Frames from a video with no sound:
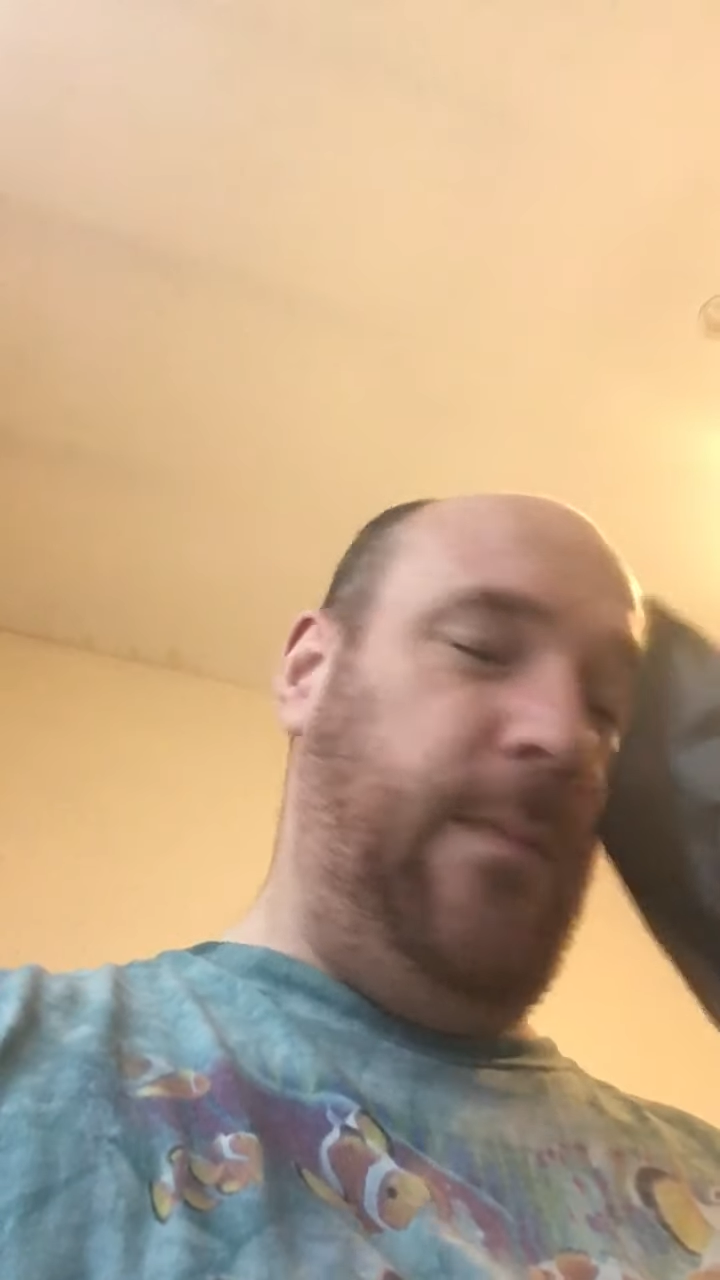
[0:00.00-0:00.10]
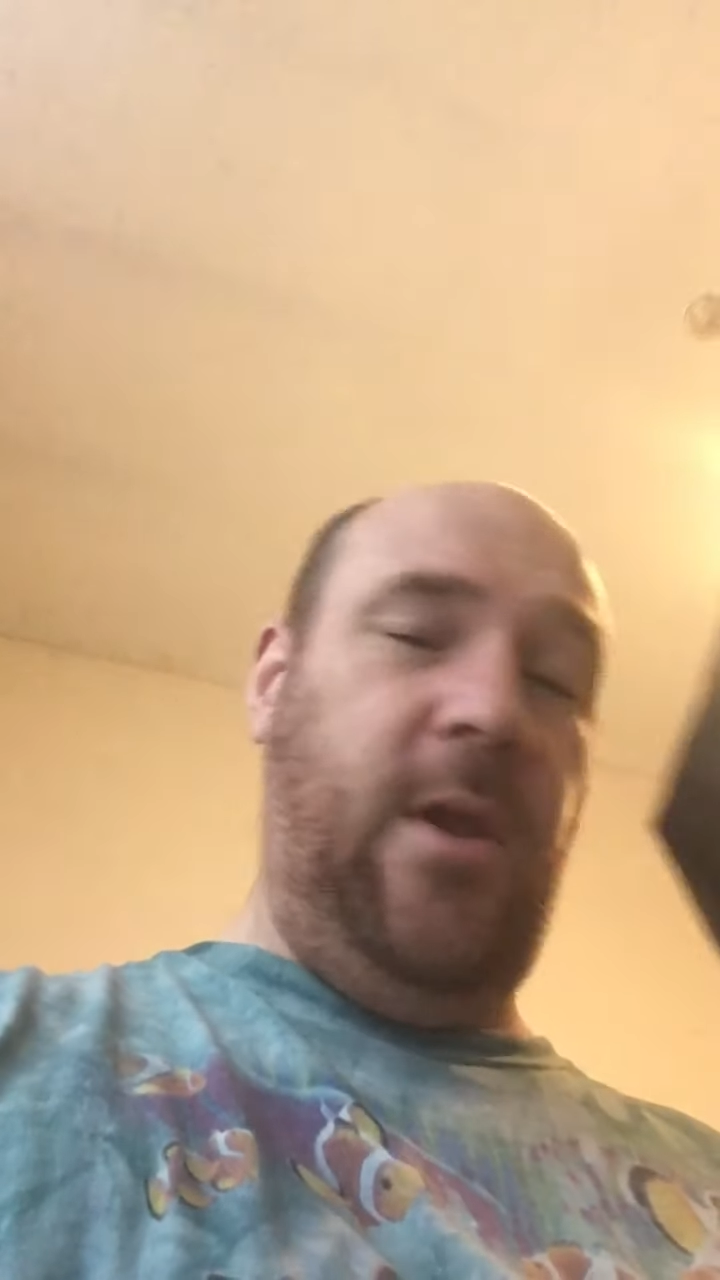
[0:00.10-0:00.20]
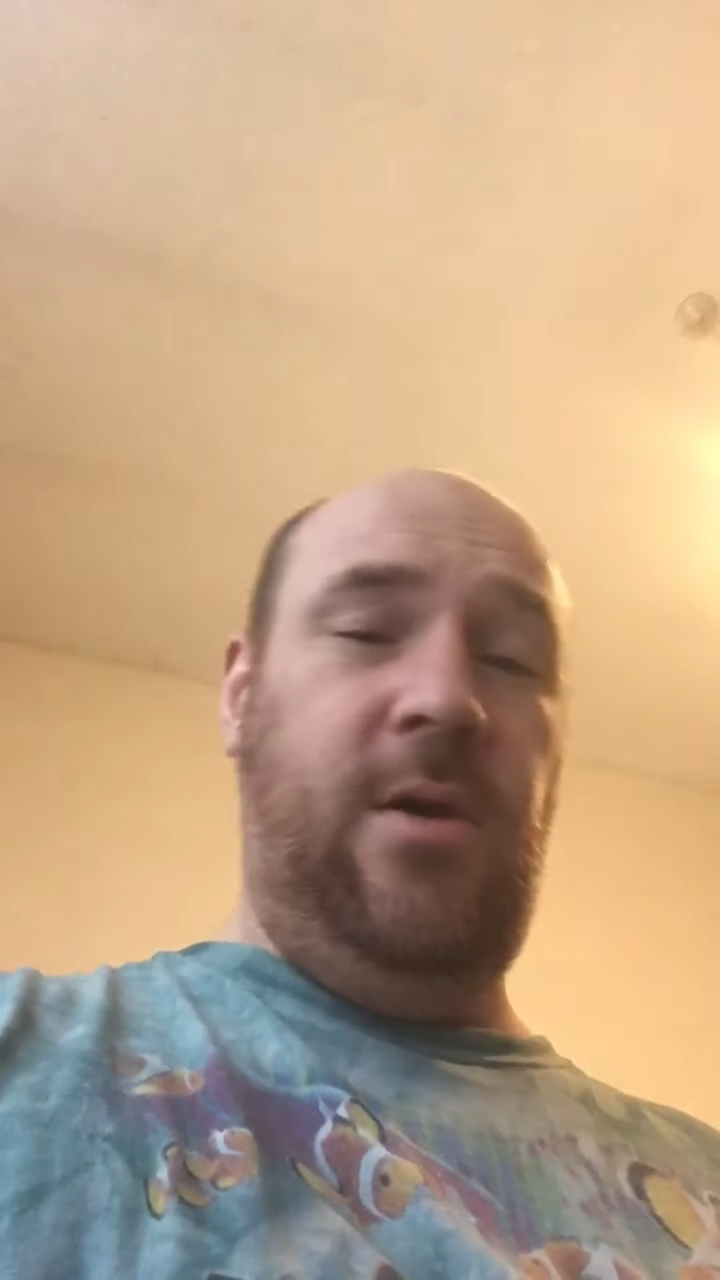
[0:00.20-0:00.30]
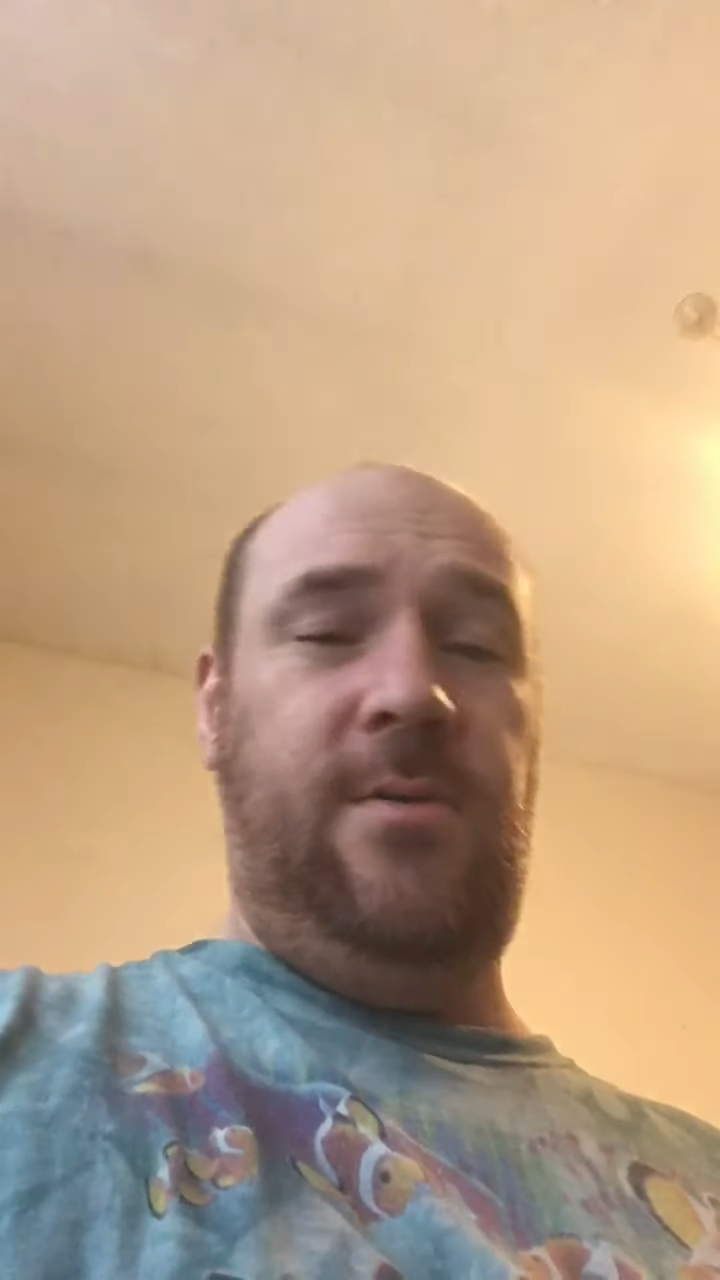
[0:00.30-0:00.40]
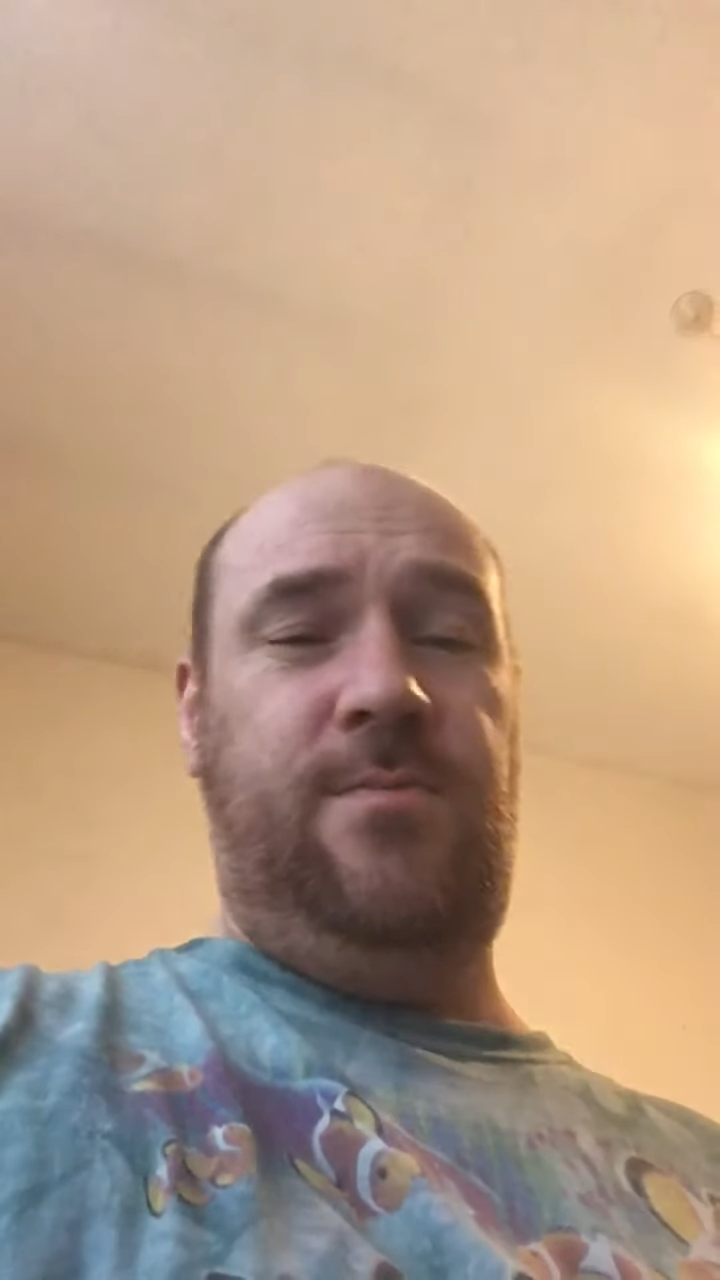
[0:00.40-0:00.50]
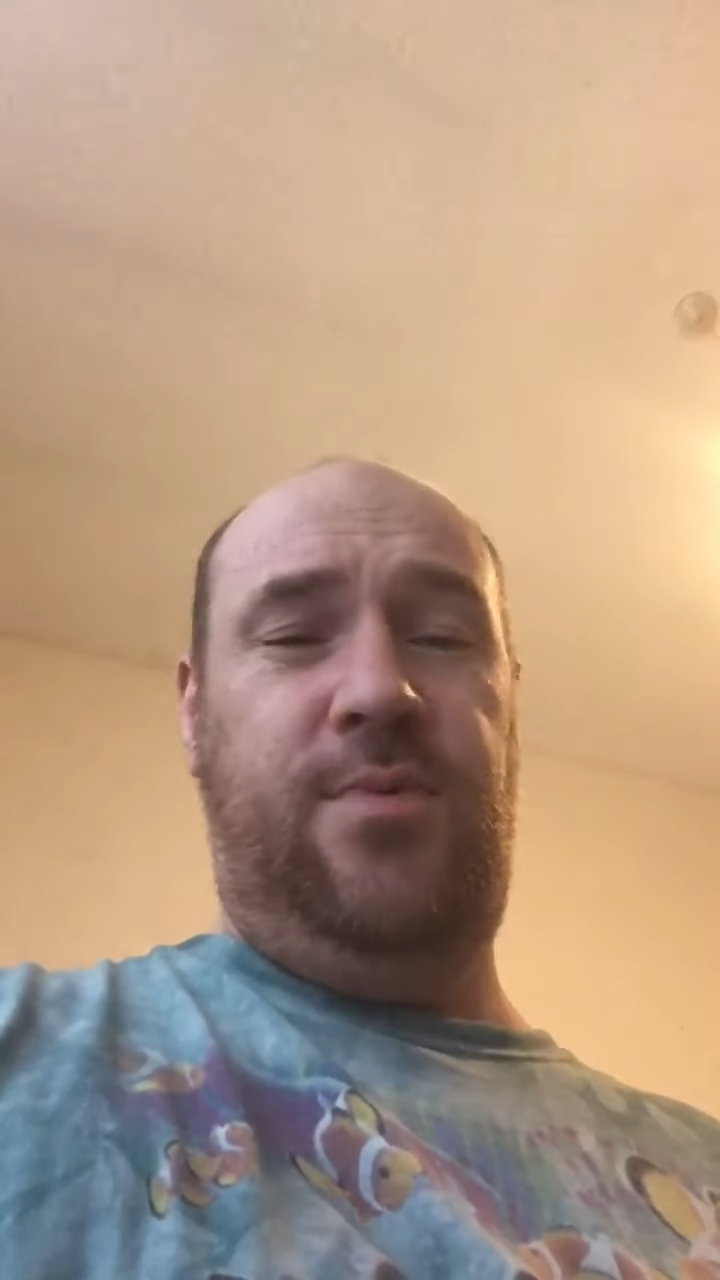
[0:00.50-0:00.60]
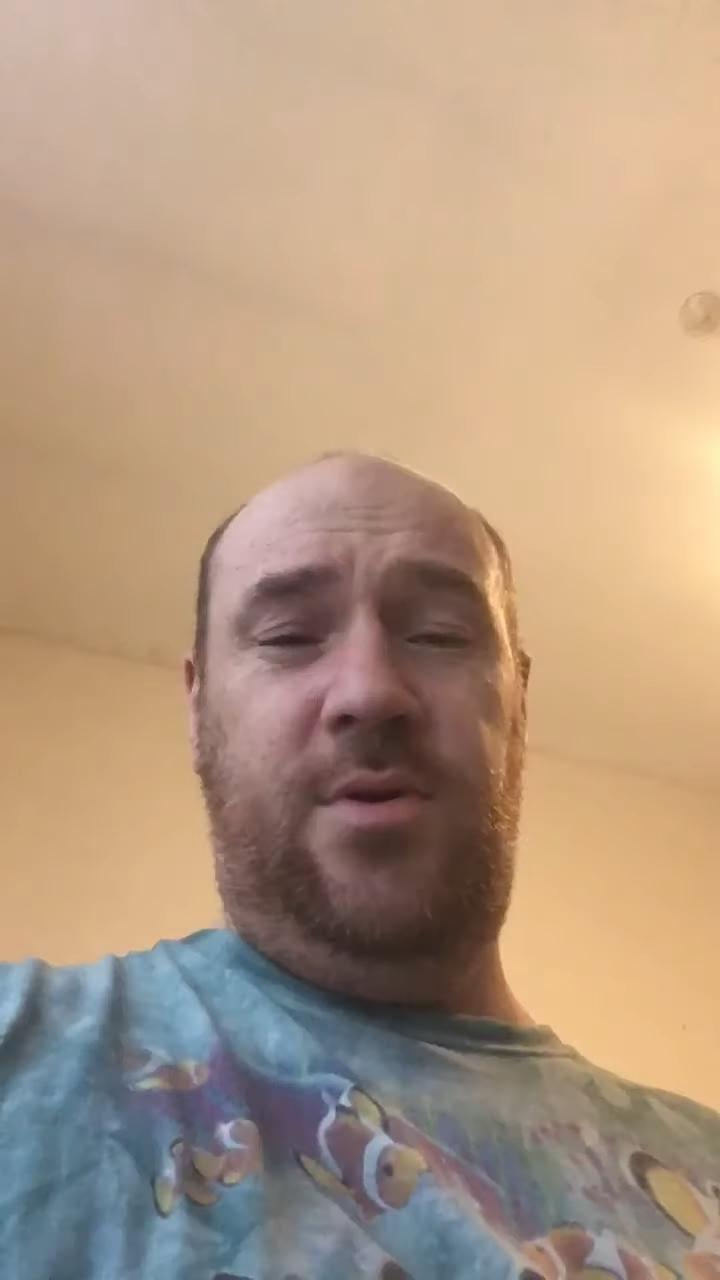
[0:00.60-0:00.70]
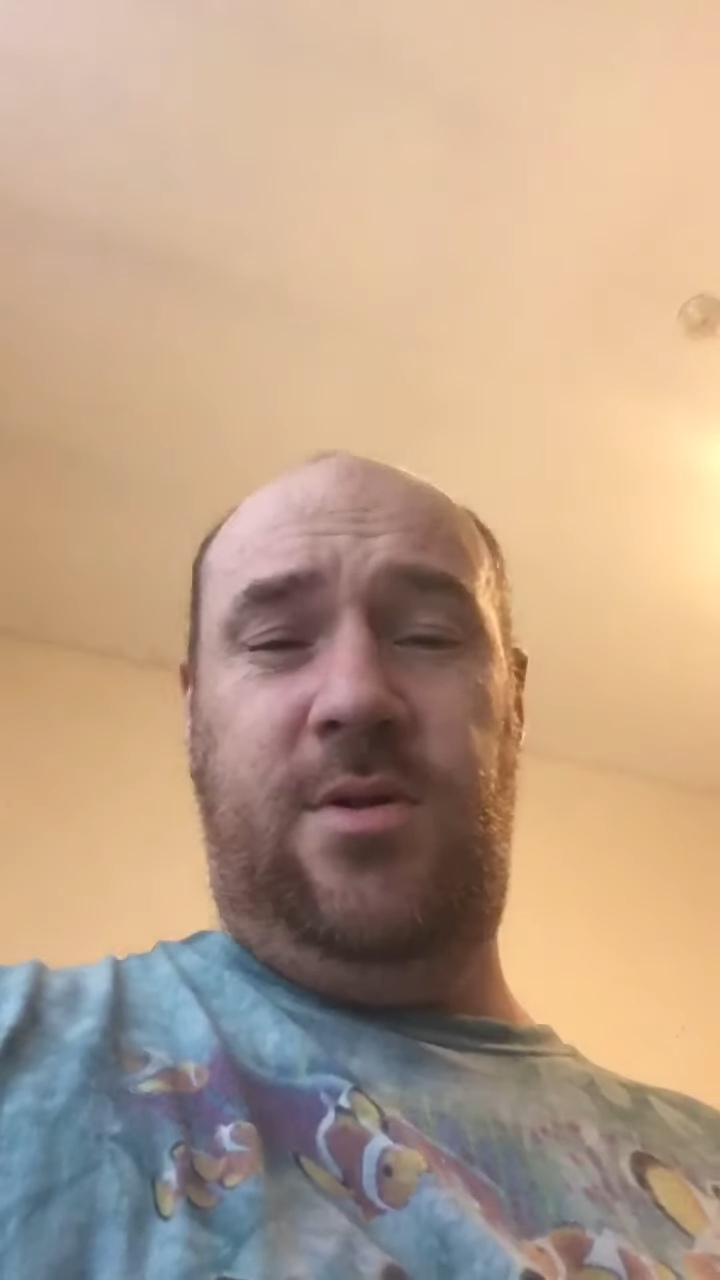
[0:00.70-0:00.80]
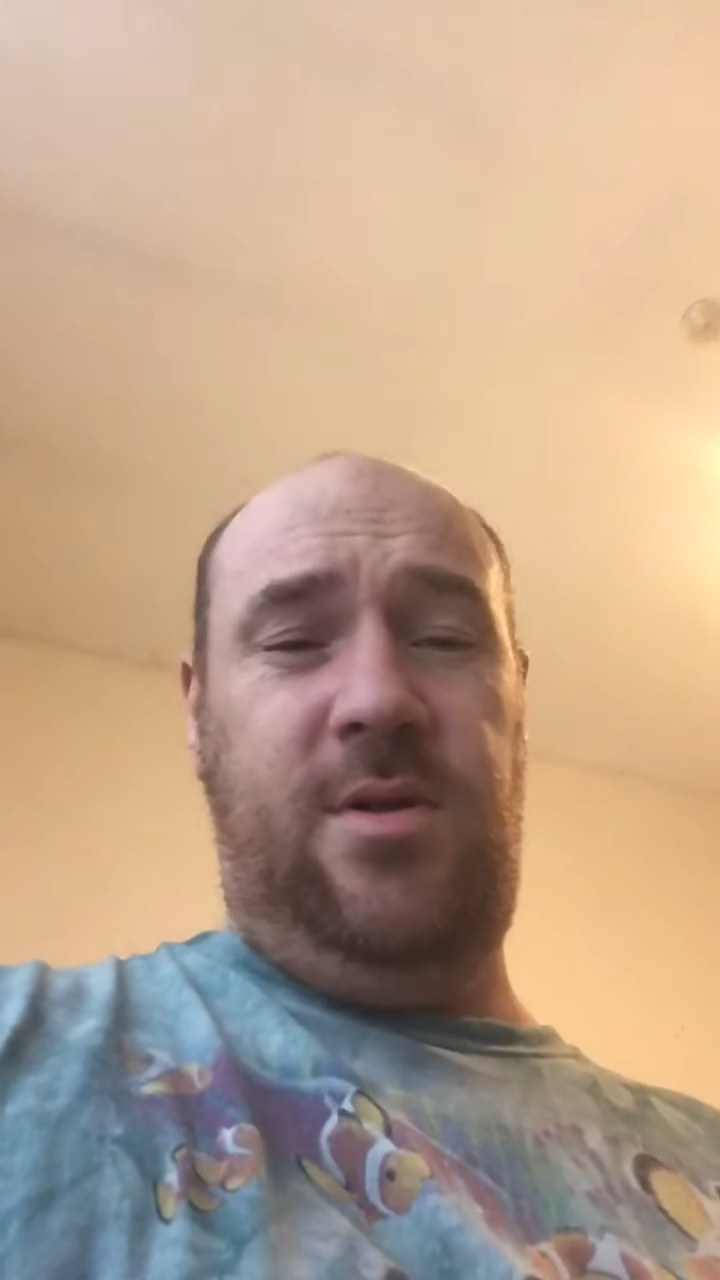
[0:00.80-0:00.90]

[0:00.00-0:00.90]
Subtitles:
Oh, but